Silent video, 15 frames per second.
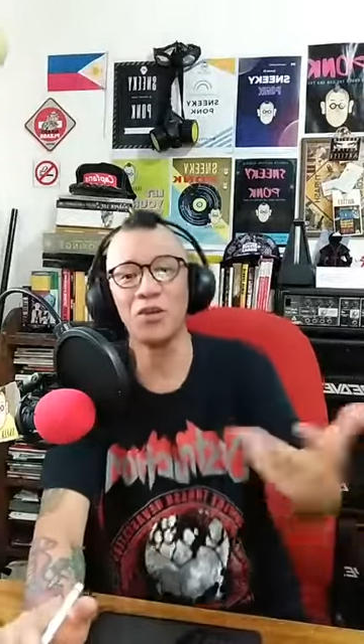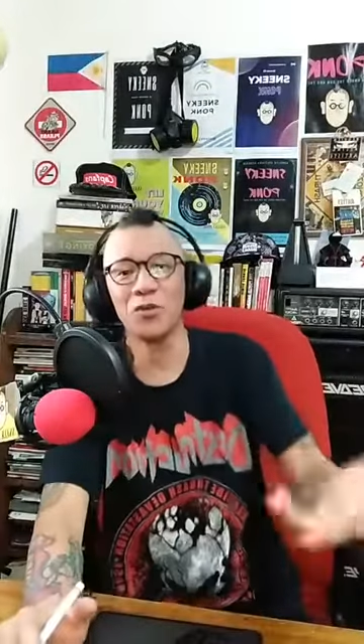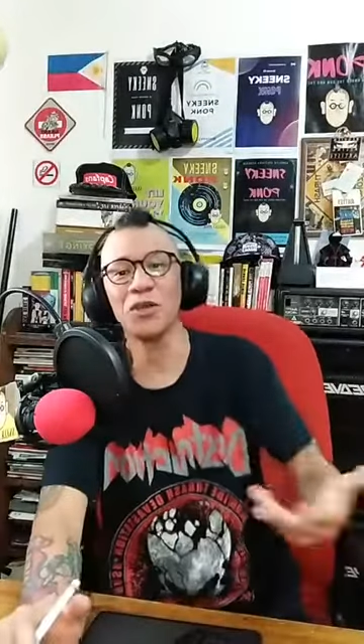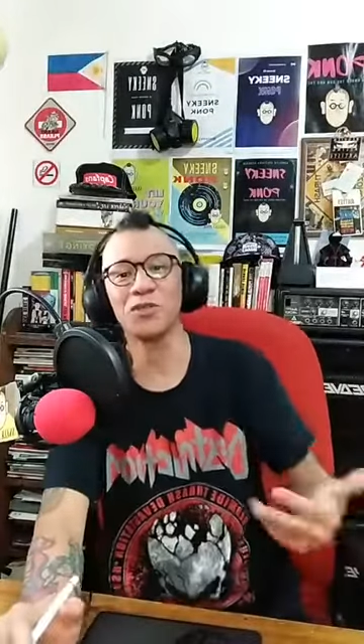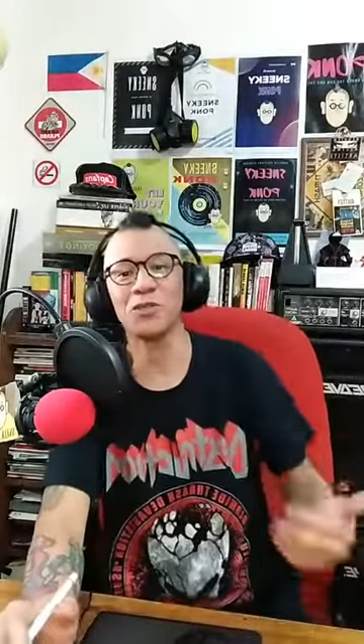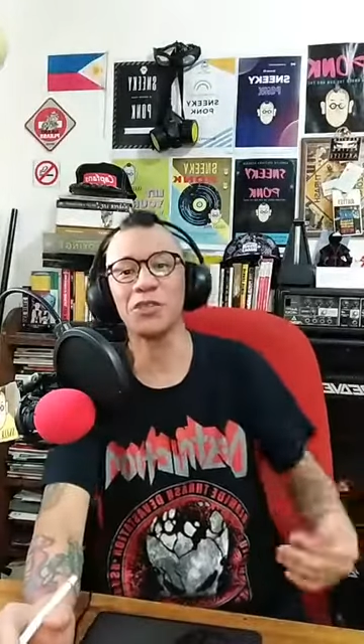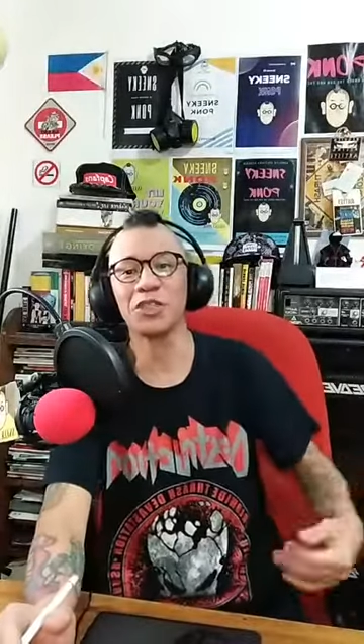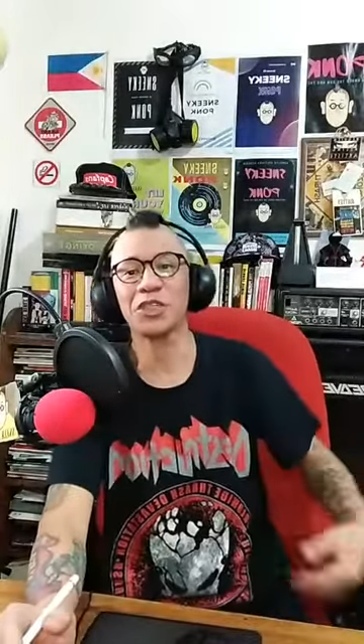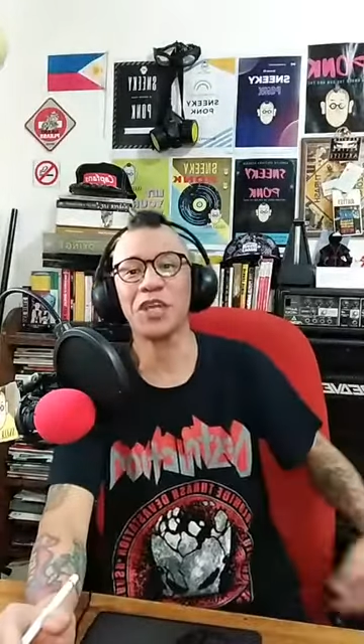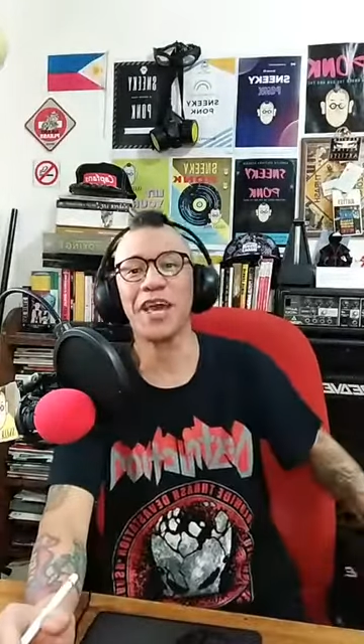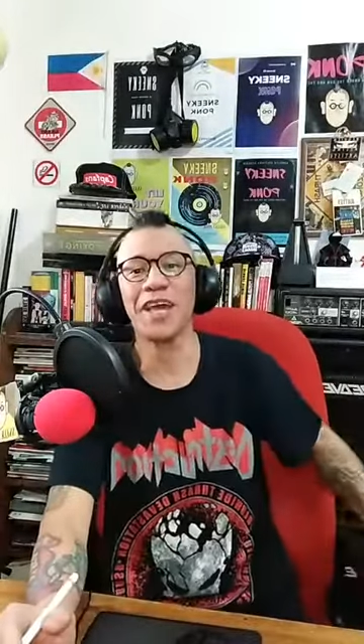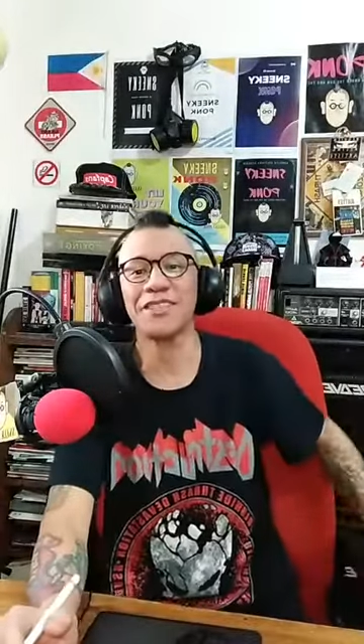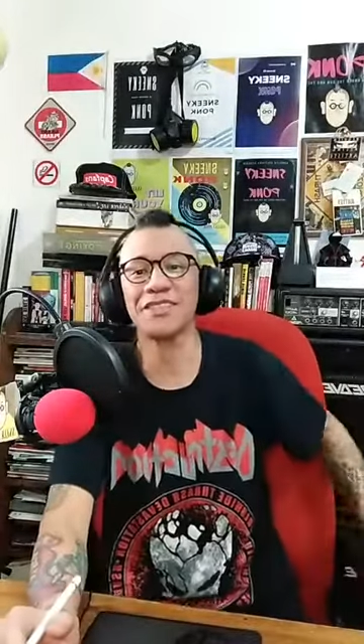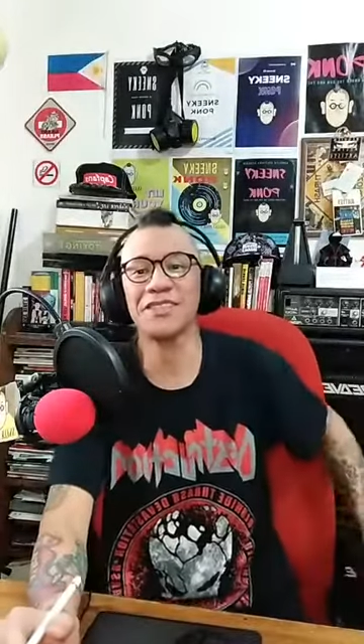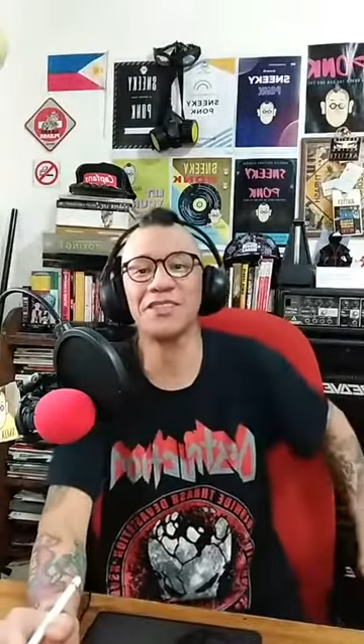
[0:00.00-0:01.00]
you want to
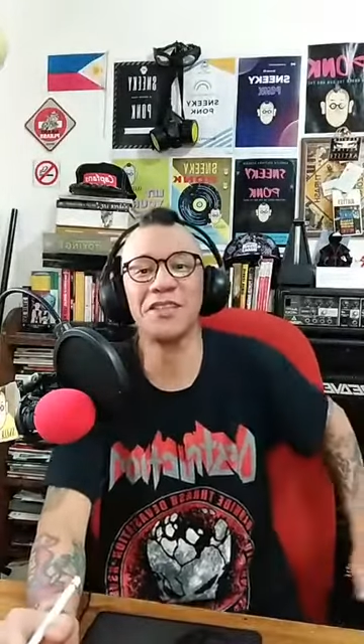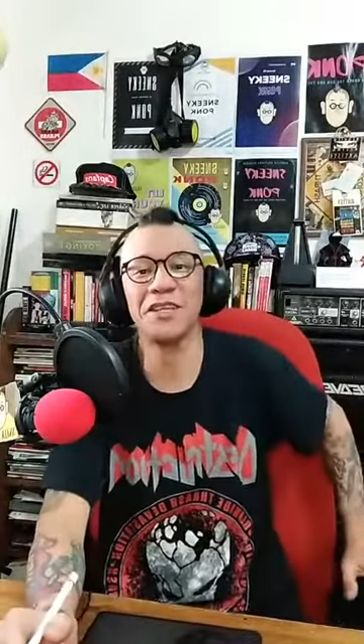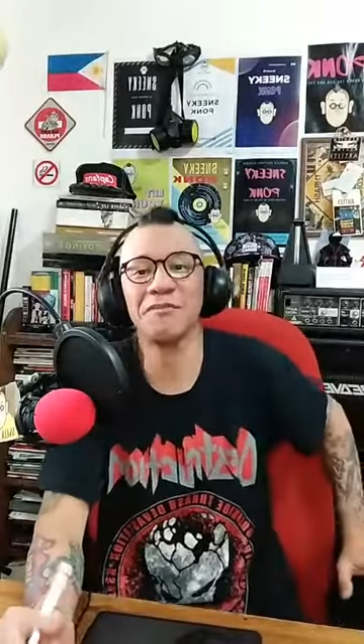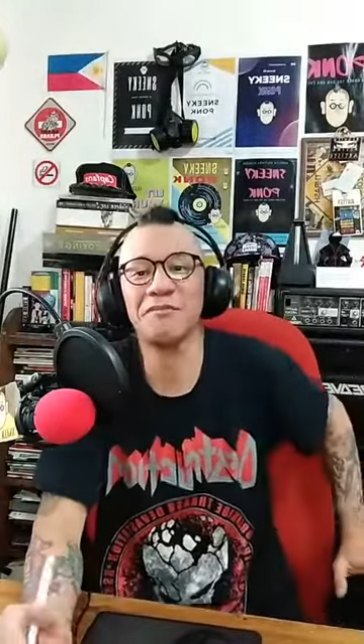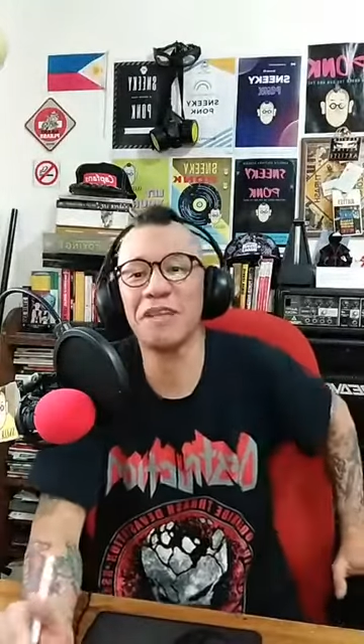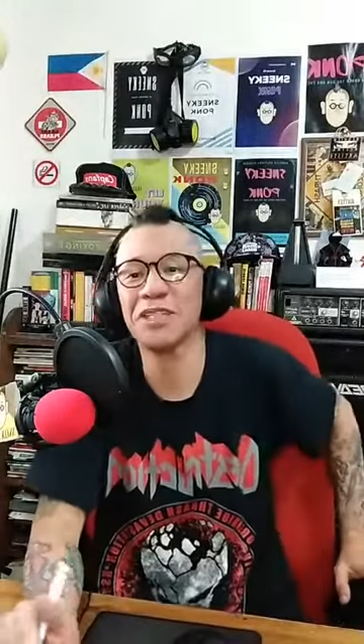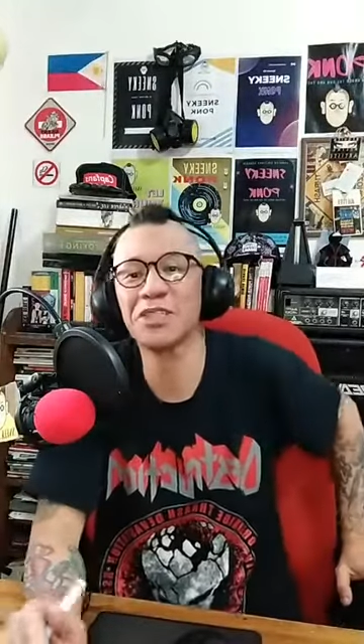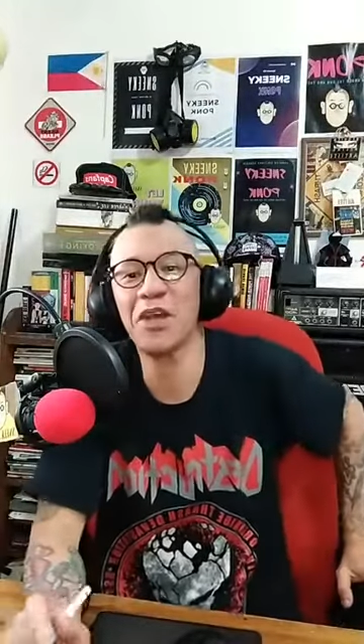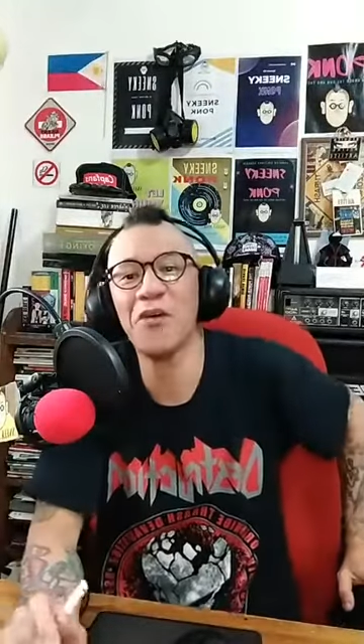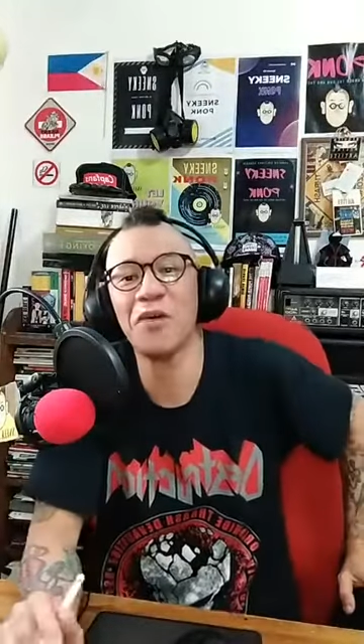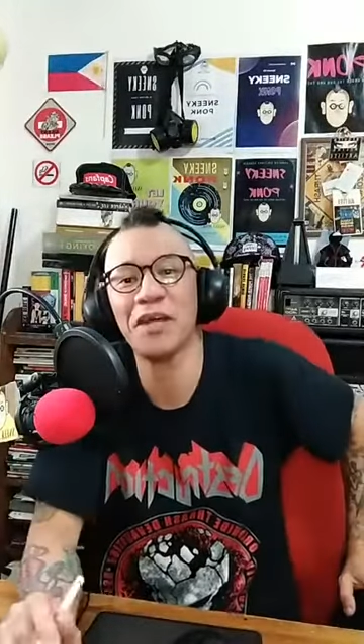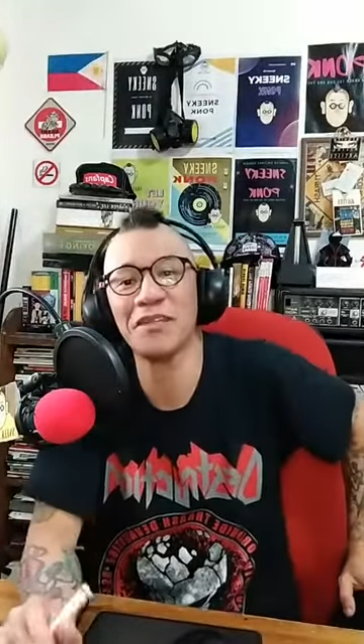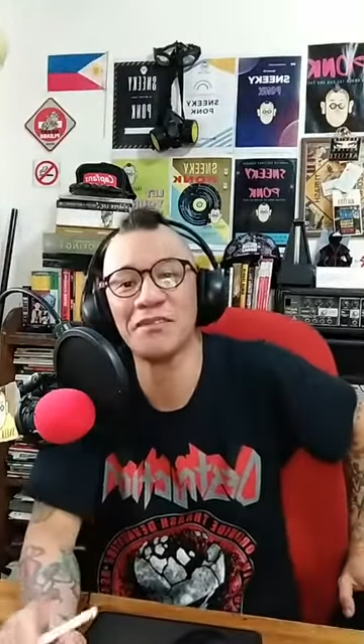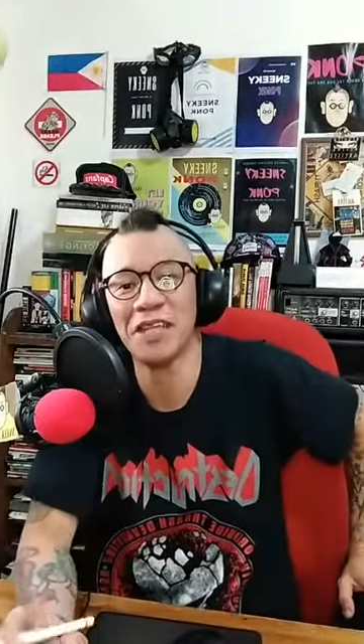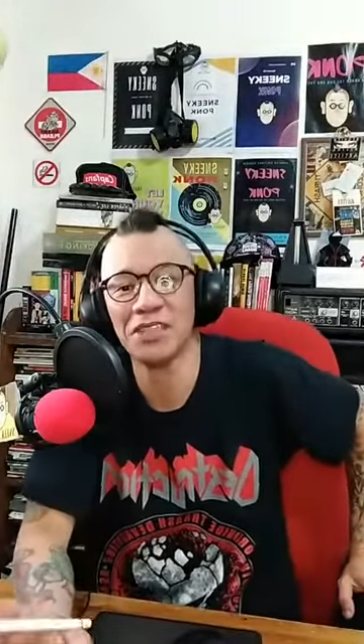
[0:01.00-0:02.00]
discuss, and then let's
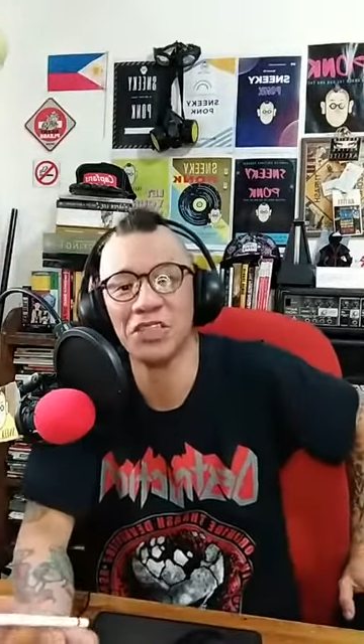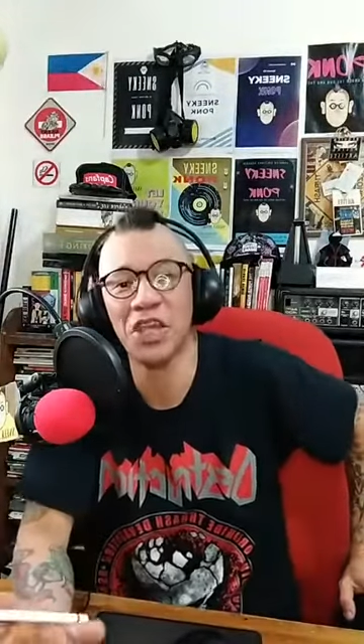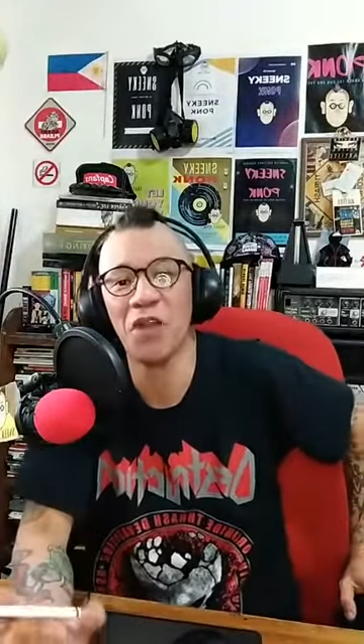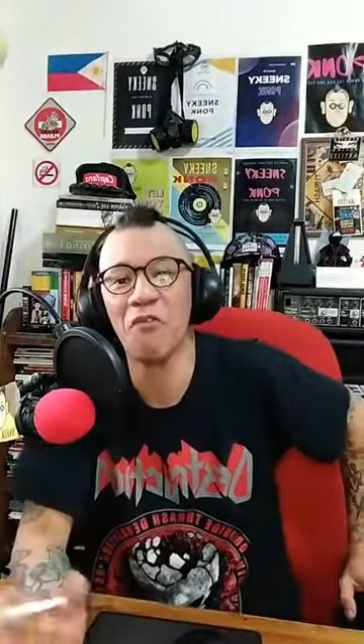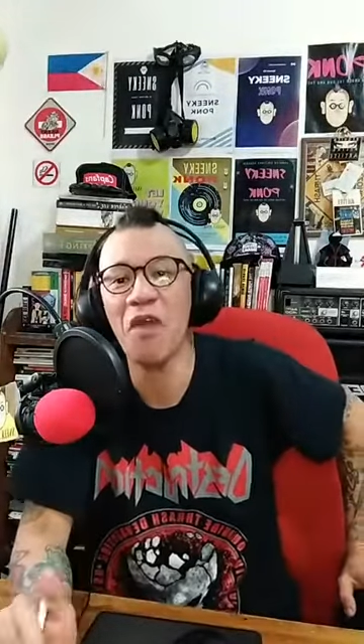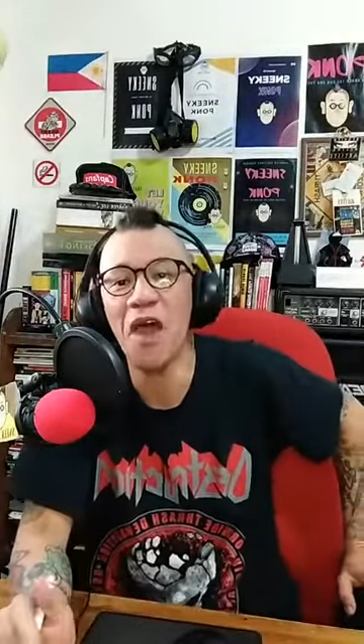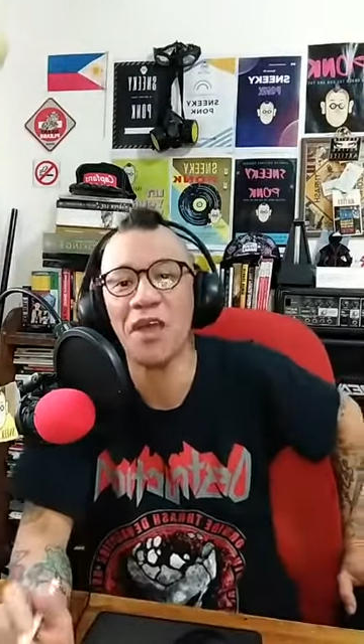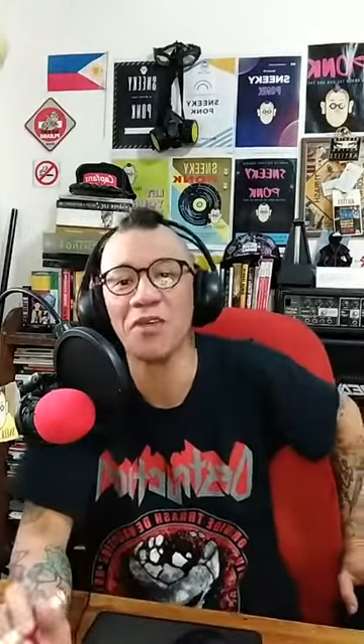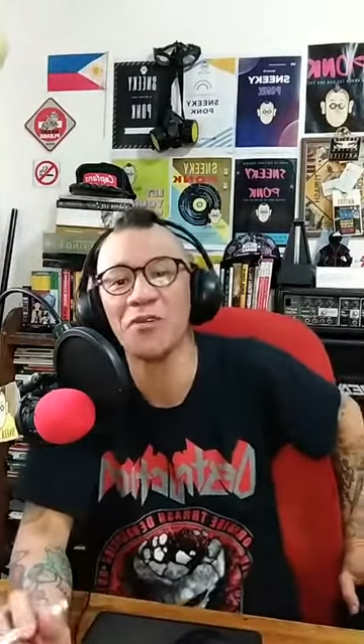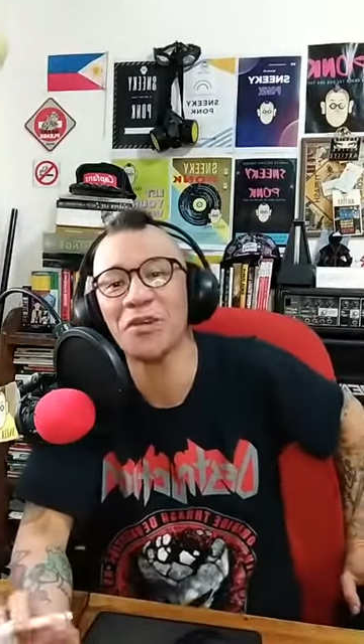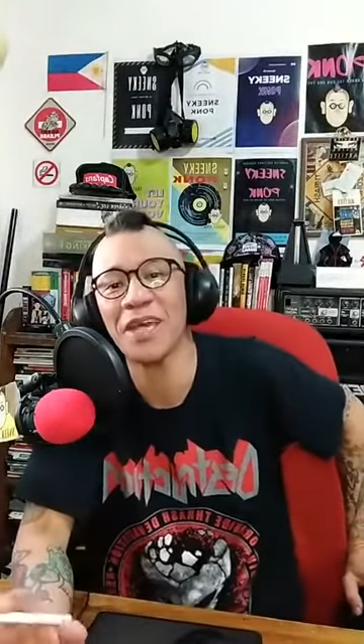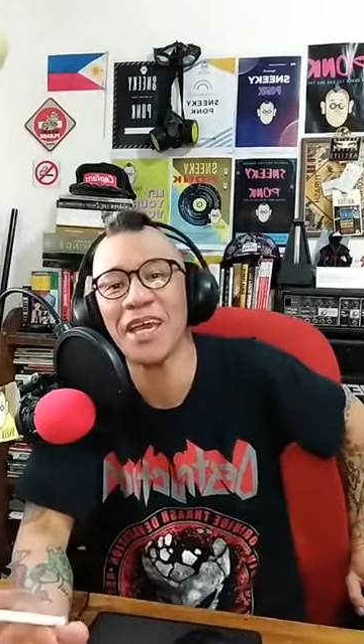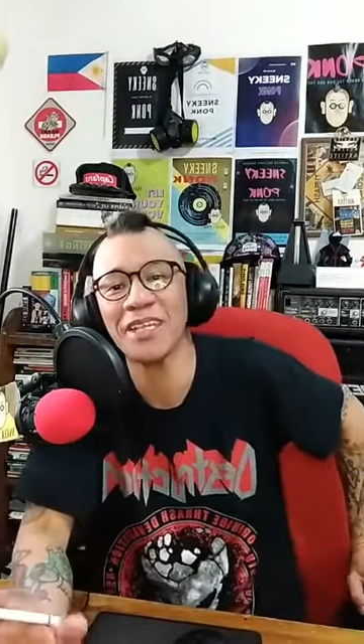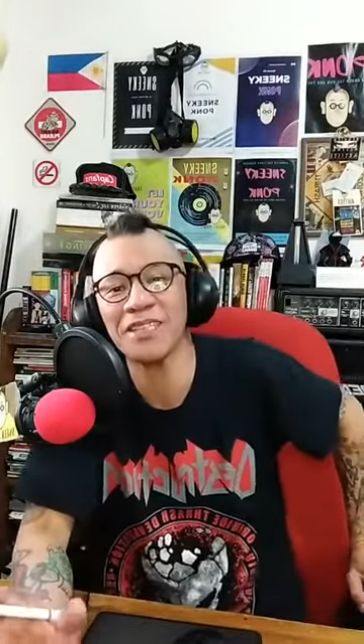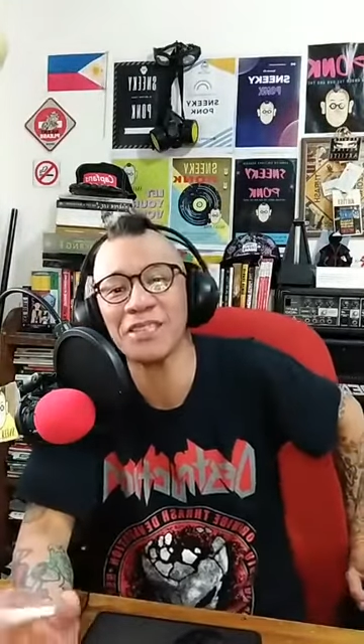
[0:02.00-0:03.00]
go and let's get rock,
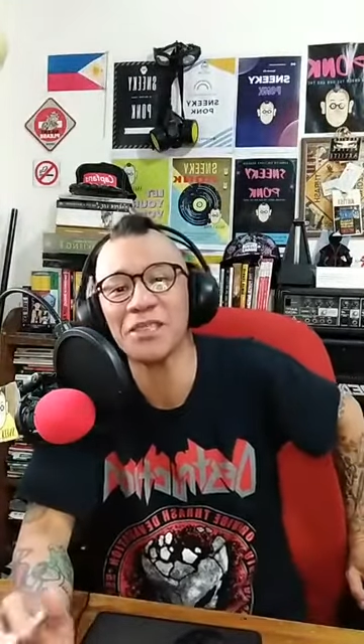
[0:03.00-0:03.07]
okay?